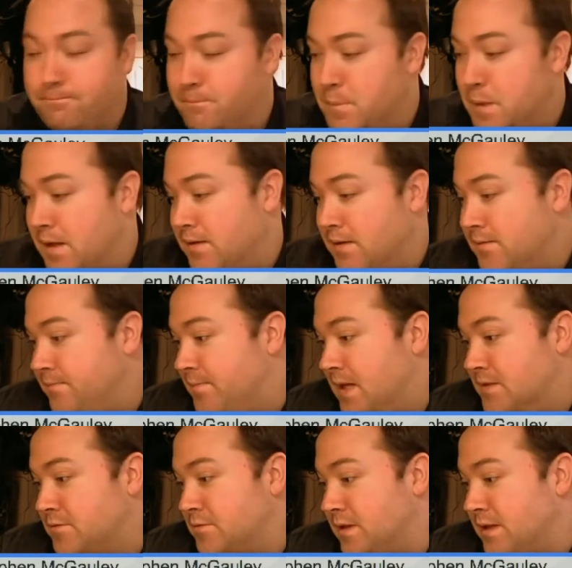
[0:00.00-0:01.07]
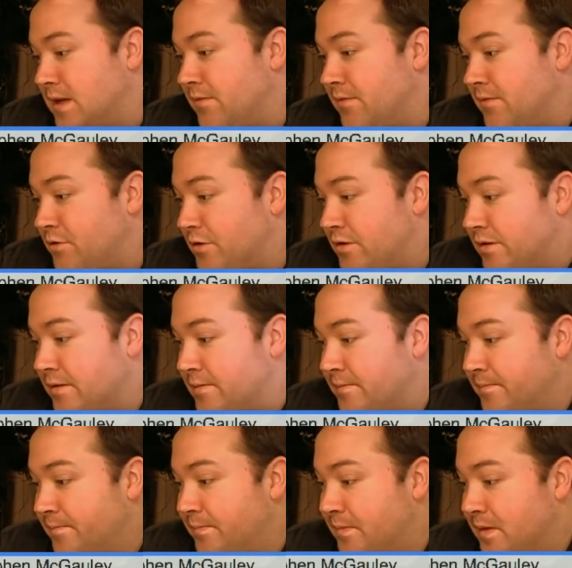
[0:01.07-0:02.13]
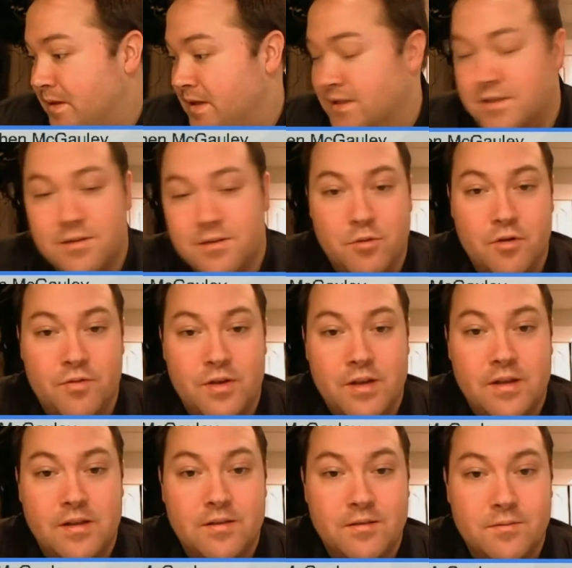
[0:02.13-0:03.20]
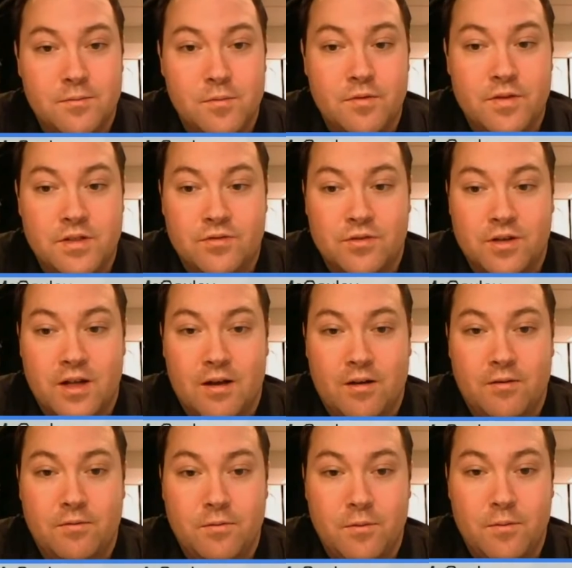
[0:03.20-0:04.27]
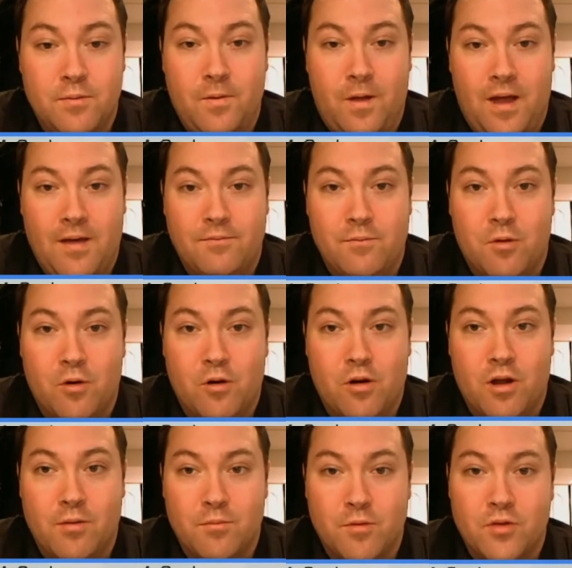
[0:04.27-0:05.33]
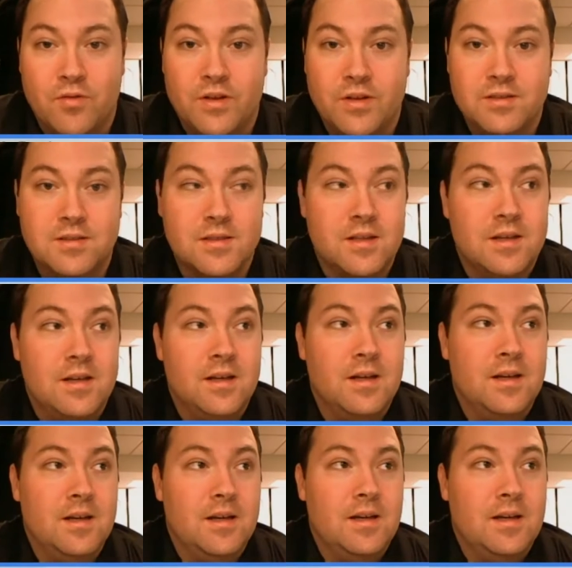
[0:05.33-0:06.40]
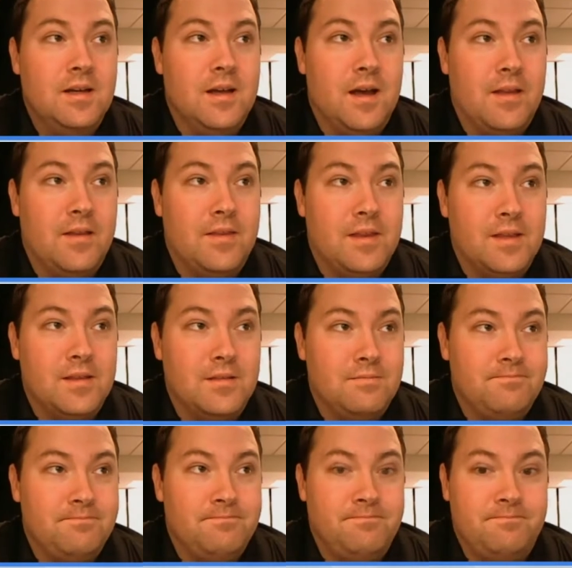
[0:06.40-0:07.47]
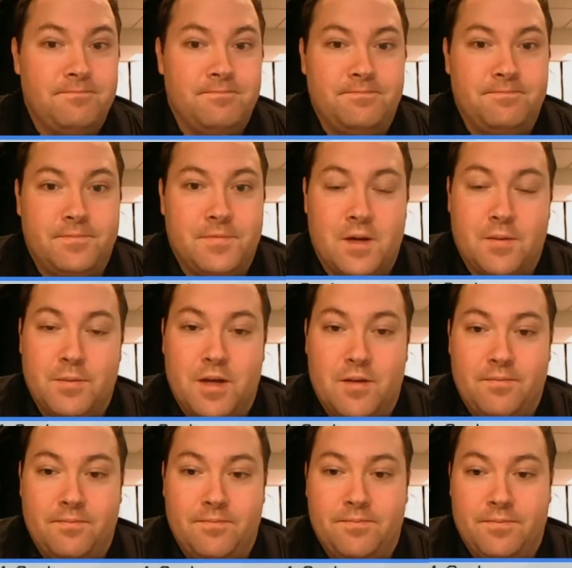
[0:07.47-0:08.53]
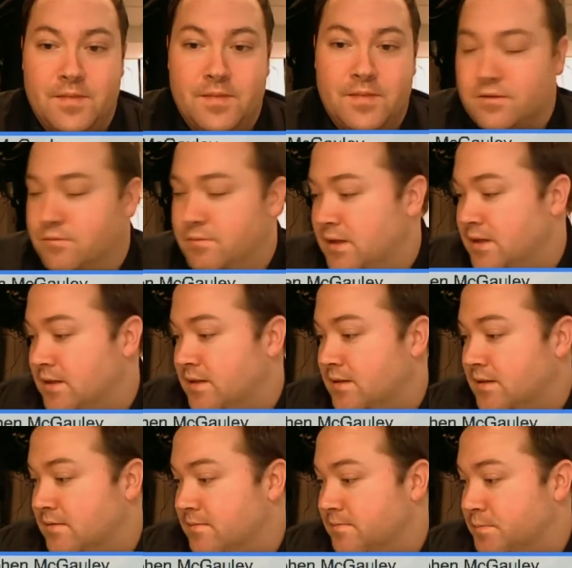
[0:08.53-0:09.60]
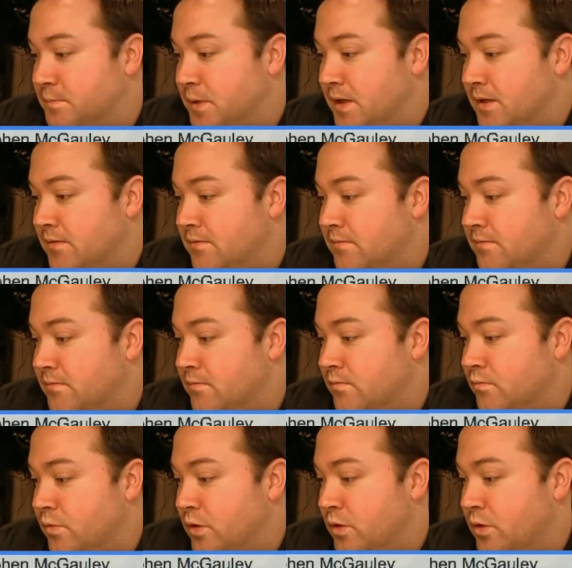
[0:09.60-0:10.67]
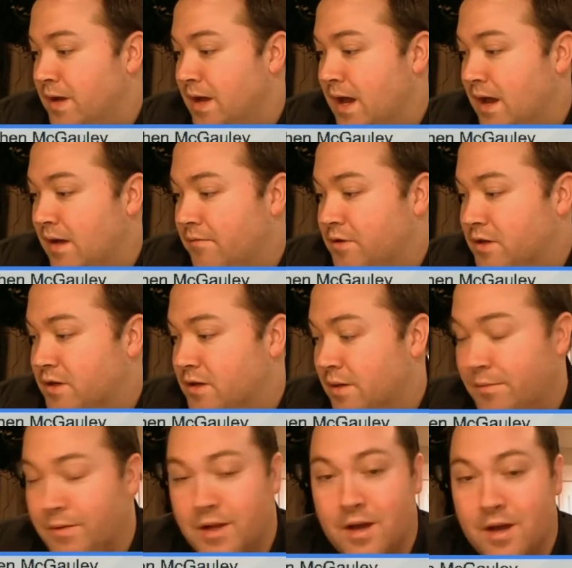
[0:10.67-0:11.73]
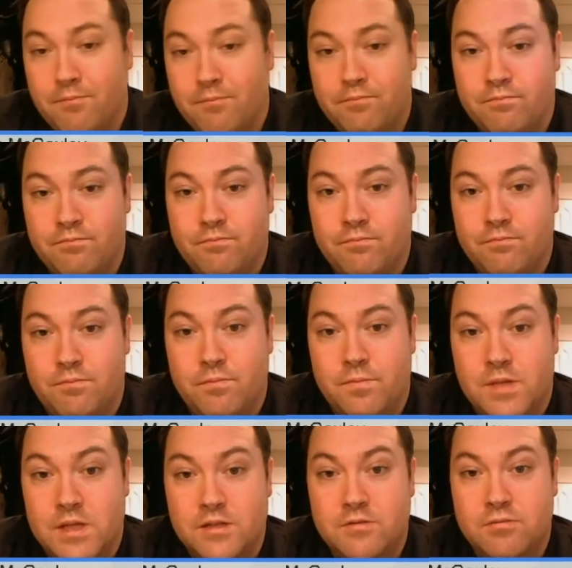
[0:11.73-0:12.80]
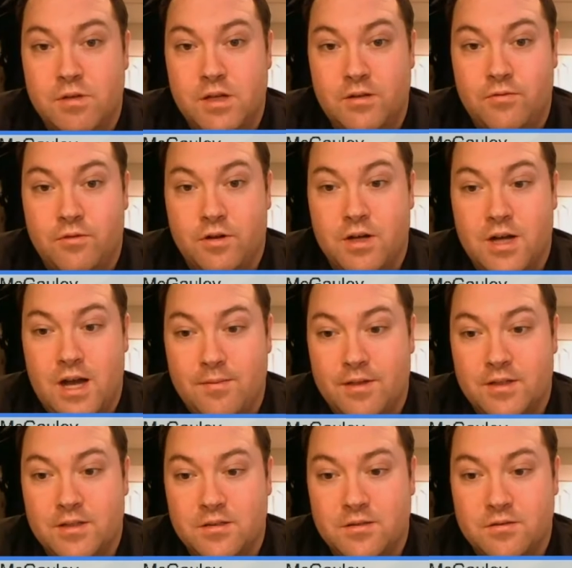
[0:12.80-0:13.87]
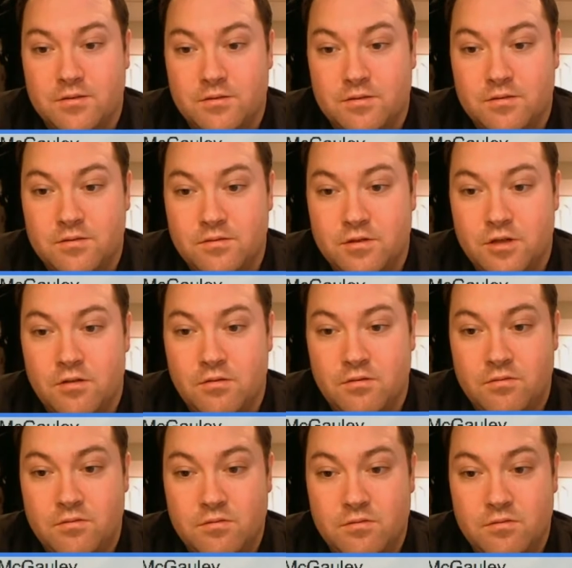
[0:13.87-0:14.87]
But that's really it for at least the movies for now. We'll have more on movies coming up next week. But what do we have coming up this week for comics, Joe?